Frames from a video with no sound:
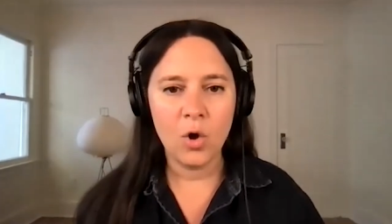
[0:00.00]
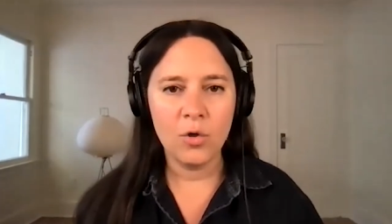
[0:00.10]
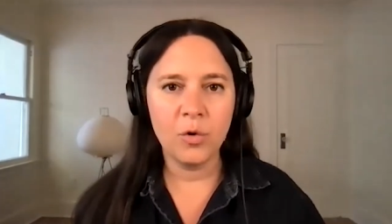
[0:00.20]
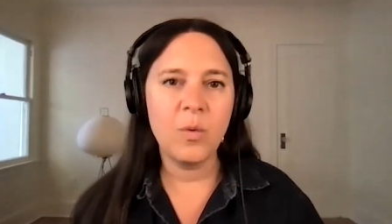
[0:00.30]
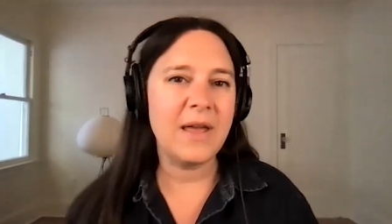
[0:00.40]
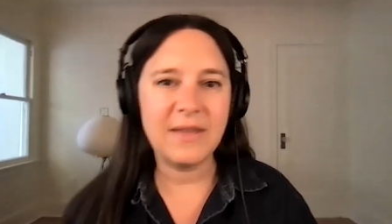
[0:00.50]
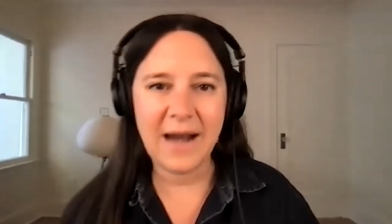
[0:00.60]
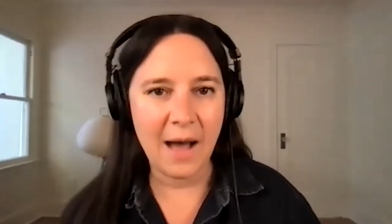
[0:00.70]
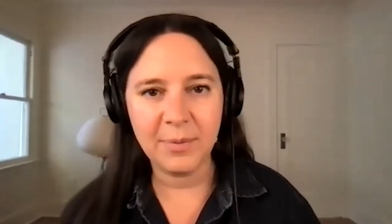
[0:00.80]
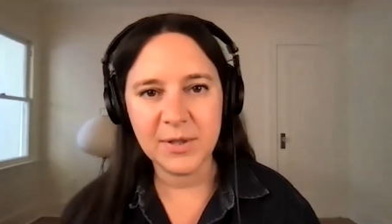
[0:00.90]
the way that
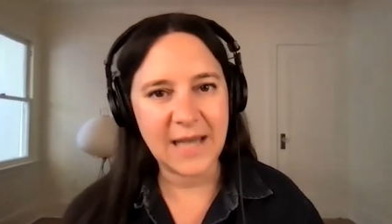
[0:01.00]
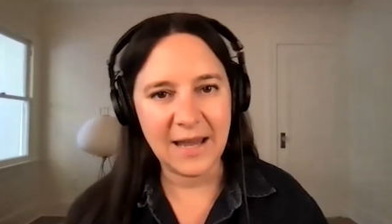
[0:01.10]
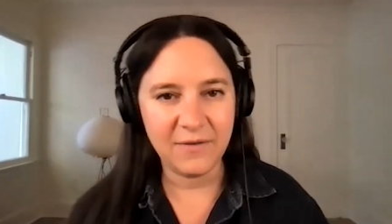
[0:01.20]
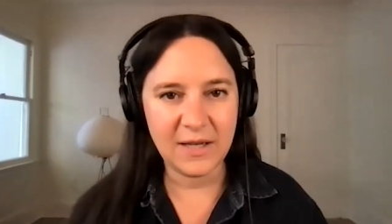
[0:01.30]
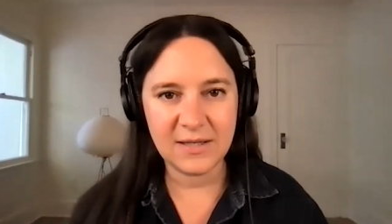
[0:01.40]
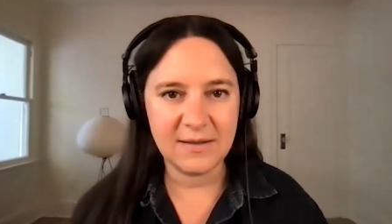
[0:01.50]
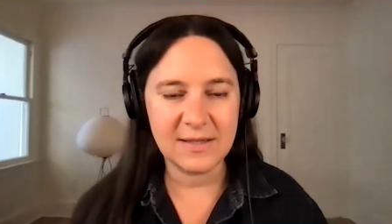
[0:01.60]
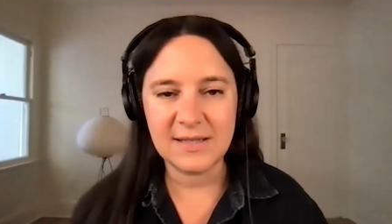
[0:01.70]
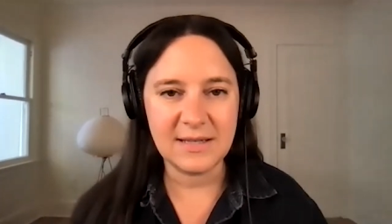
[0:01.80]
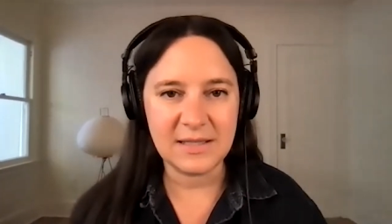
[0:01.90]
Apple's caving to the
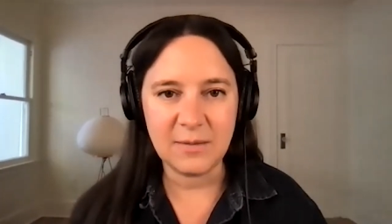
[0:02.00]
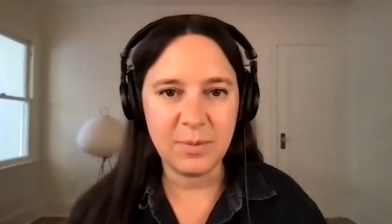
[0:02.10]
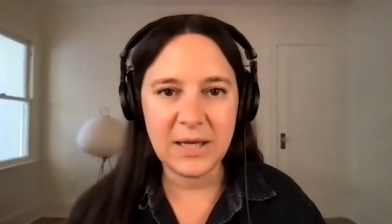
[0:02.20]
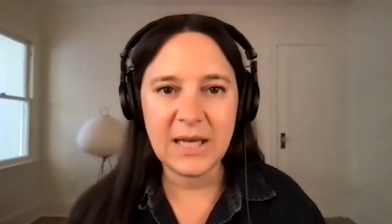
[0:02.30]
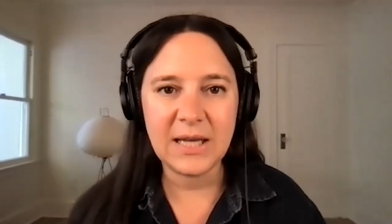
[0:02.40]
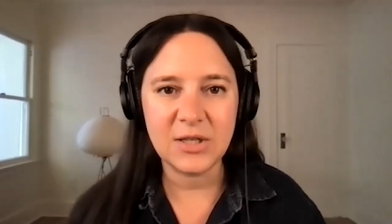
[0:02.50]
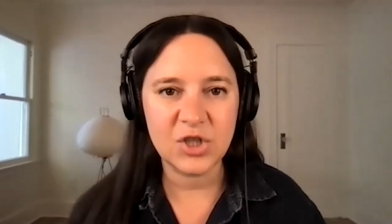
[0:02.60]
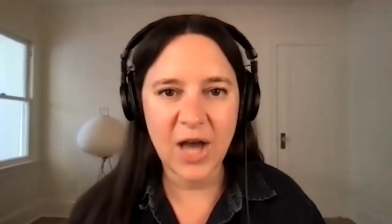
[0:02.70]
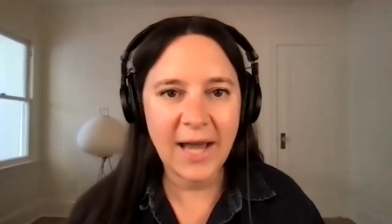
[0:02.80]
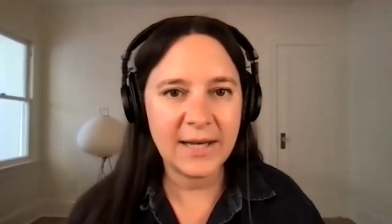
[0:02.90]
CCP in
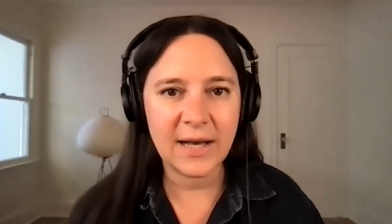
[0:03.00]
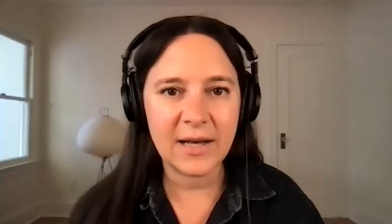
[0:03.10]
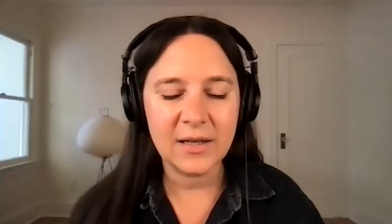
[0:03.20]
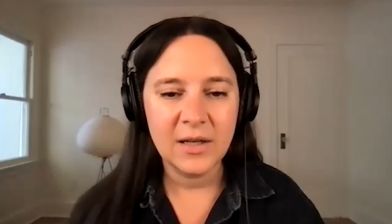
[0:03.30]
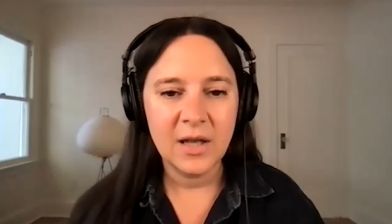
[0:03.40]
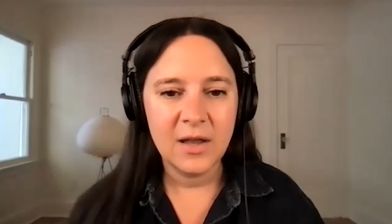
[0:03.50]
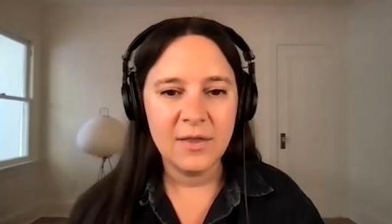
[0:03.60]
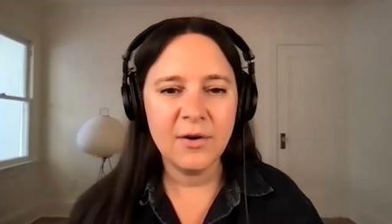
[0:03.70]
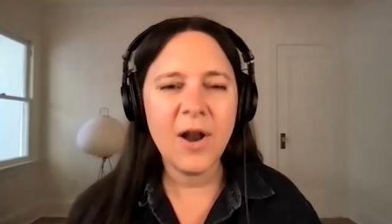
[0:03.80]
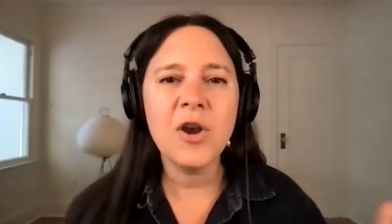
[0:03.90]
China,
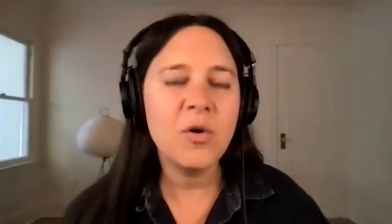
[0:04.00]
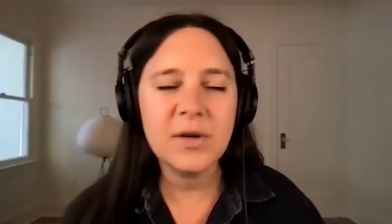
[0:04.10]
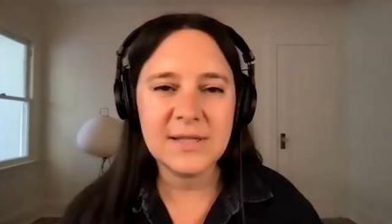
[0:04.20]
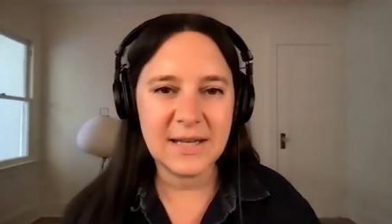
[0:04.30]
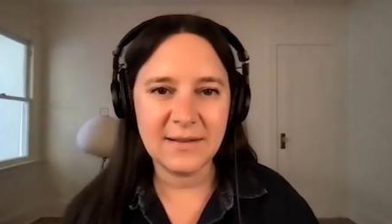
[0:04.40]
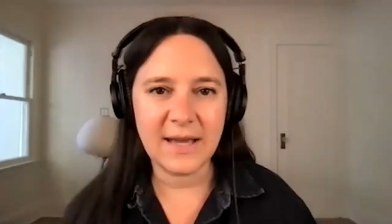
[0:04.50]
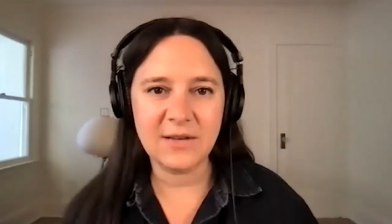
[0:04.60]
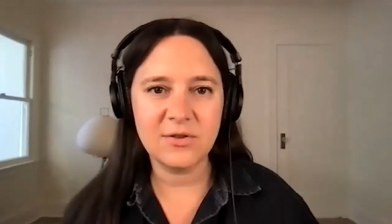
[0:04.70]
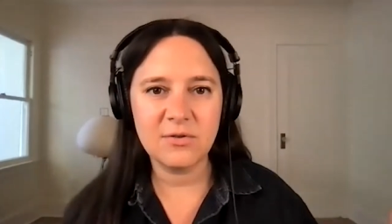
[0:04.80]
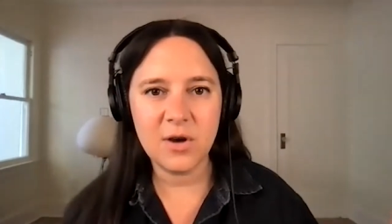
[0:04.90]
they're not noticing
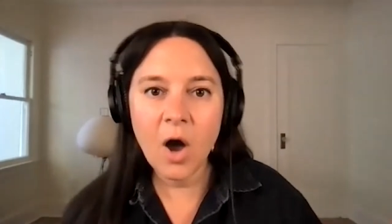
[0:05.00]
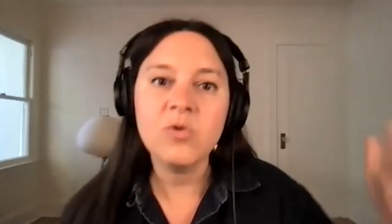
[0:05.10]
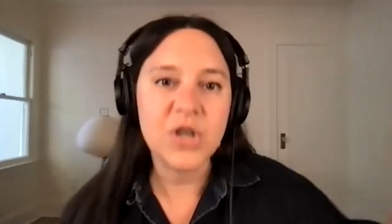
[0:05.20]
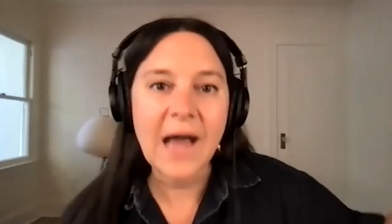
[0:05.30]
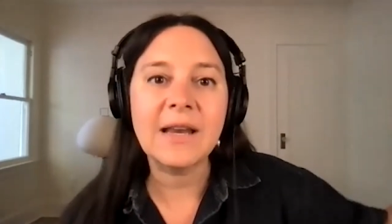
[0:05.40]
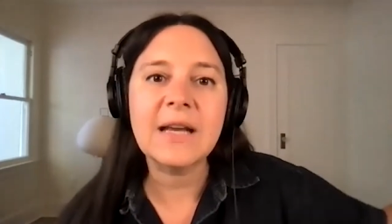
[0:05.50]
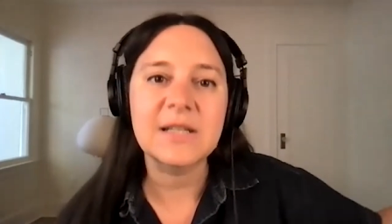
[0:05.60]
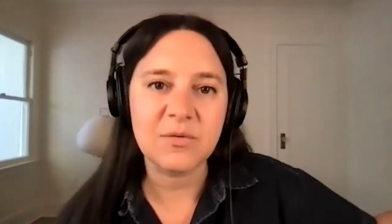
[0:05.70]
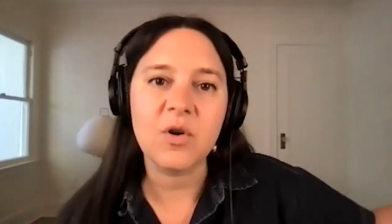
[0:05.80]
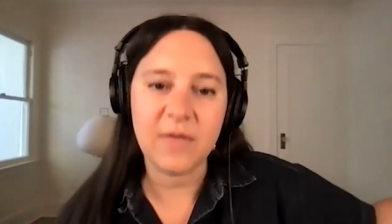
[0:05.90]
like oh, Jack
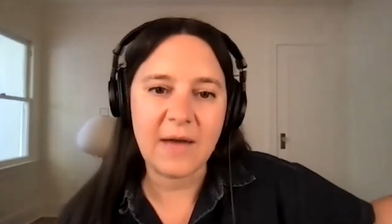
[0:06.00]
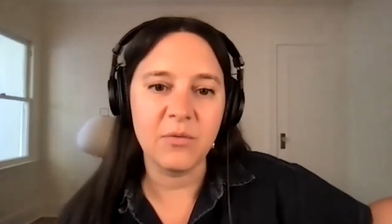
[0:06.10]
Nicas wrote that